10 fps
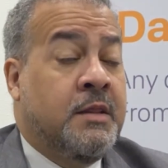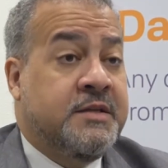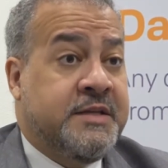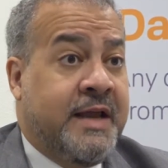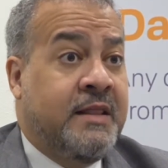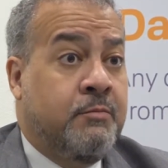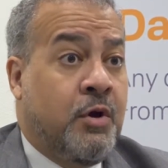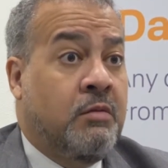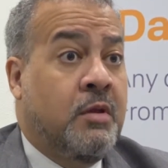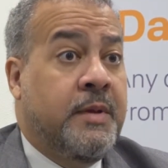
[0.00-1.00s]
The second
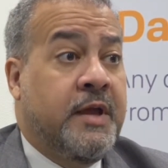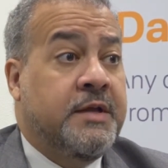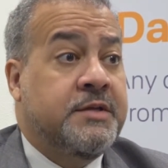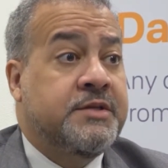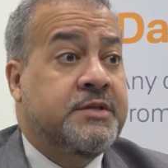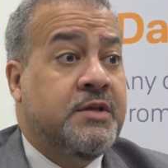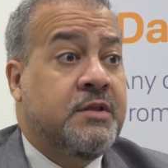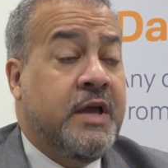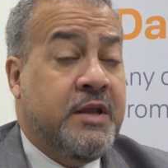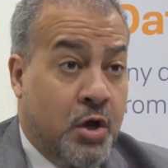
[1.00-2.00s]
problem is
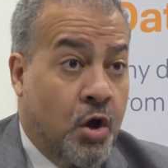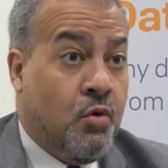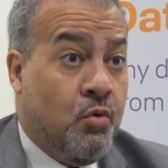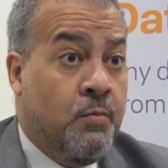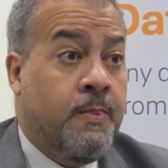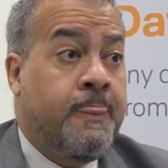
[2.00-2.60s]
they know